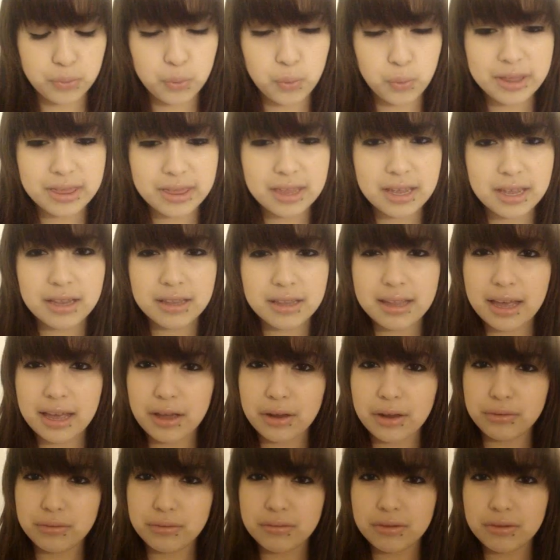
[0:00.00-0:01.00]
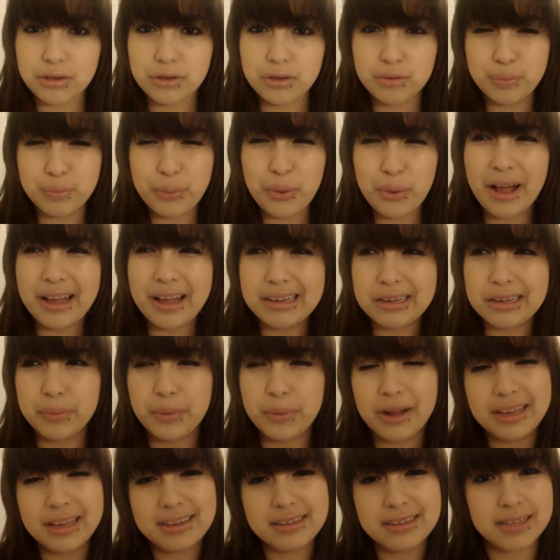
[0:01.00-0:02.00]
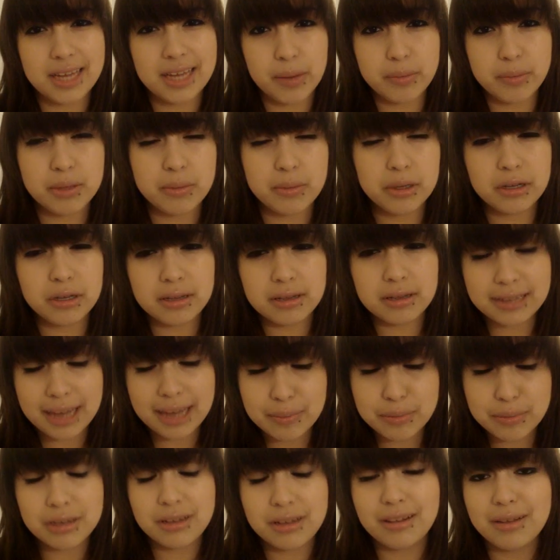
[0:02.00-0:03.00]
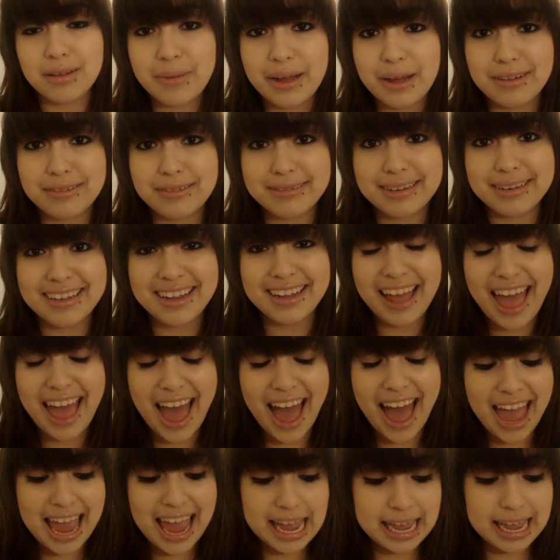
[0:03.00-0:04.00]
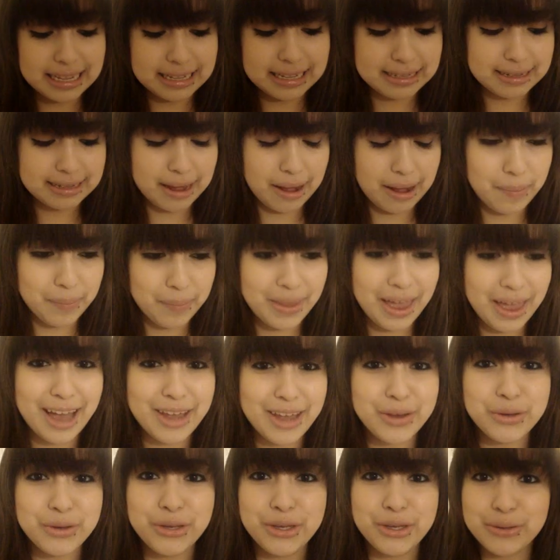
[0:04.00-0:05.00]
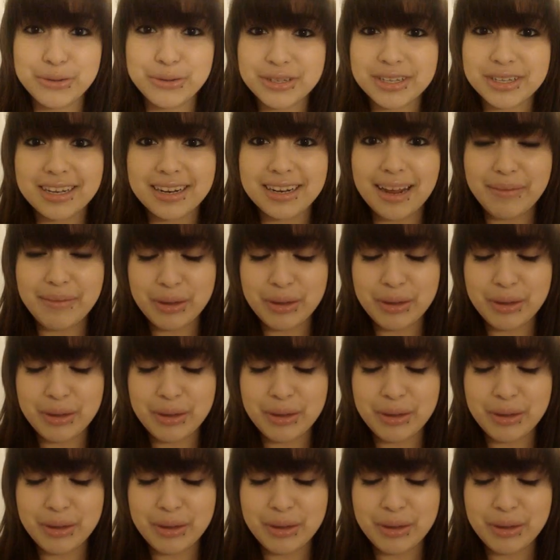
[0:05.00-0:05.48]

One thing that you probably get skeptical about is how you use it.